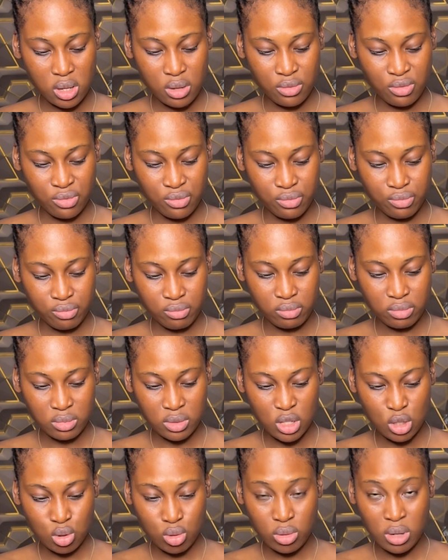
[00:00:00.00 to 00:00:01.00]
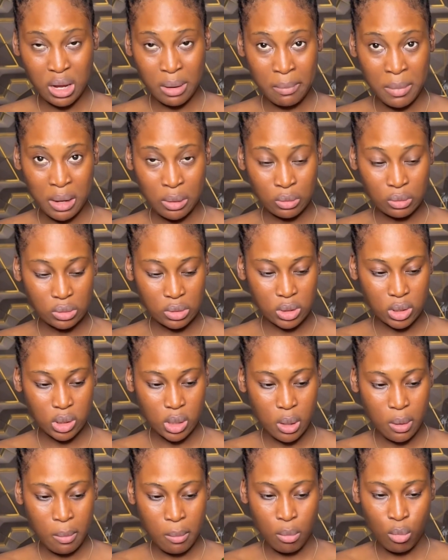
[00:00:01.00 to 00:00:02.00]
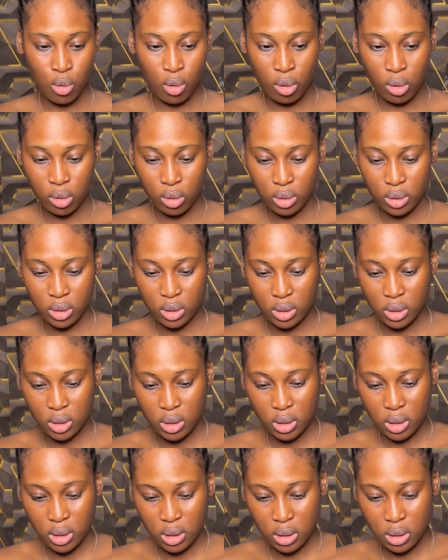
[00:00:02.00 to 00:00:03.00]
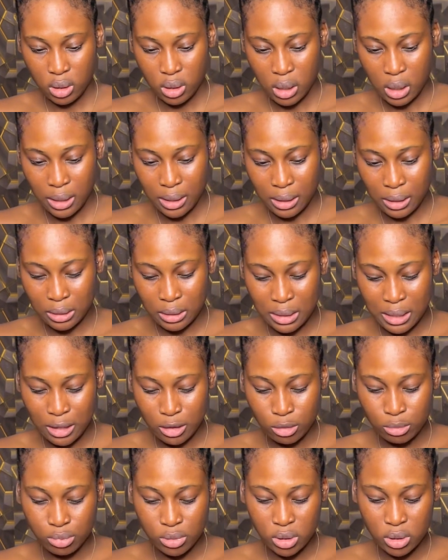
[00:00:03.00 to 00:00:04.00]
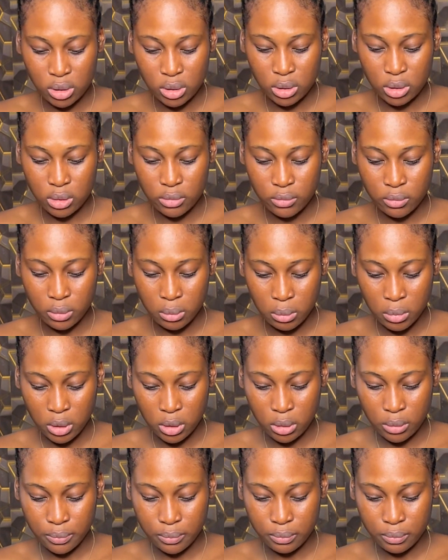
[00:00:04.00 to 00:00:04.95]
a little amount more and that'll be it for me.